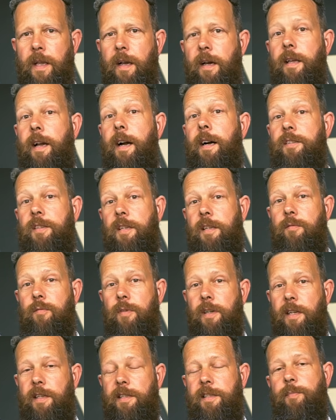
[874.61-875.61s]
and it actually
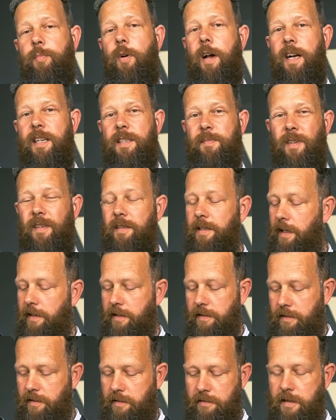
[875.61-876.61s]
really surprised me, because I
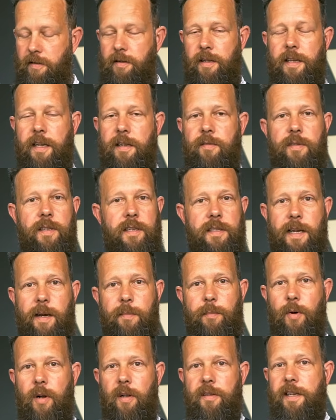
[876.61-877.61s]
could do a gig with this
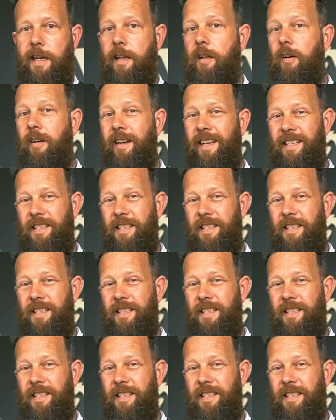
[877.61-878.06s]
amp all day long.